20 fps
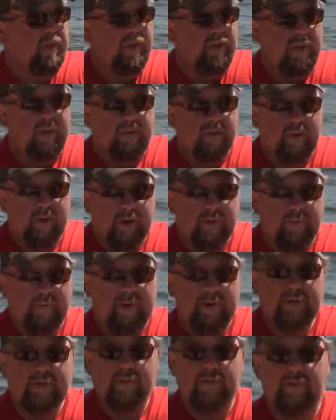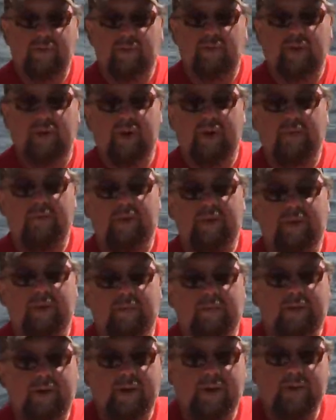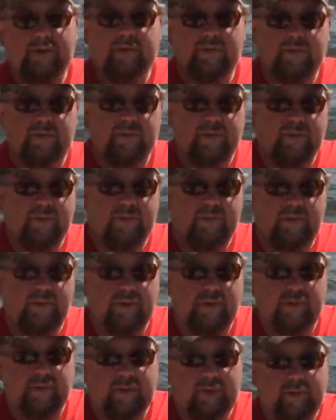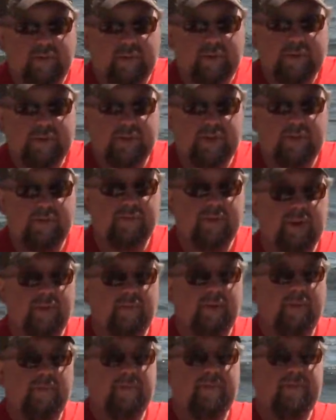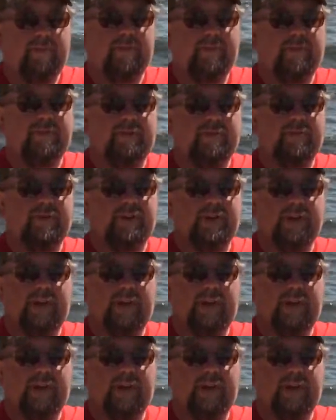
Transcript: that came. We had up. a bunch from Laram, the company I used to work for, and we had a bunch of them come up and fish for a